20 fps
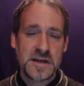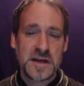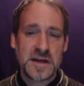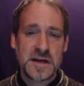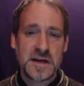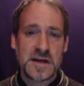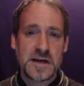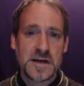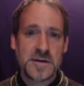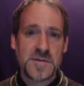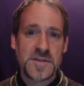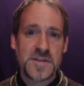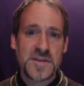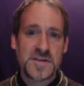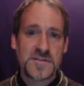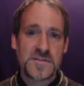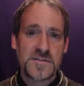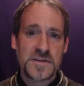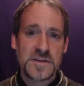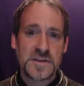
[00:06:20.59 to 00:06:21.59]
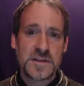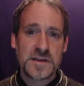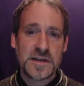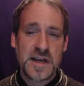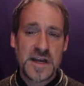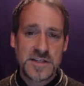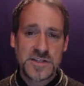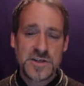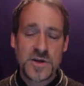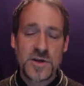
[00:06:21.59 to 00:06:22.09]
um, the, the
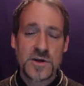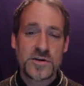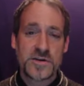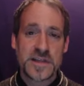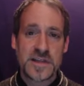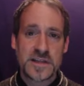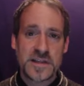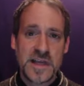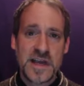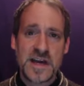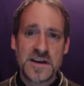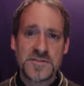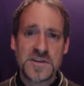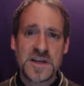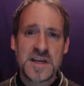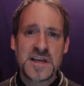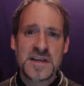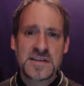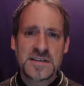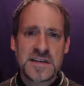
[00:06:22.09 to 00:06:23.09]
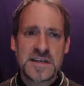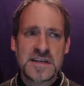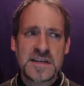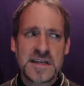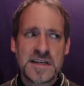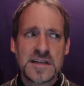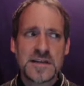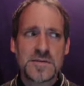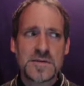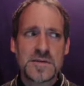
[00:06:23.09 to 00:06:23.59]
hedgehog on the left can
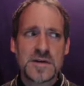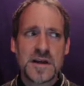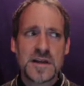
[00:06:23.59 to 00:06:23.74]
get a,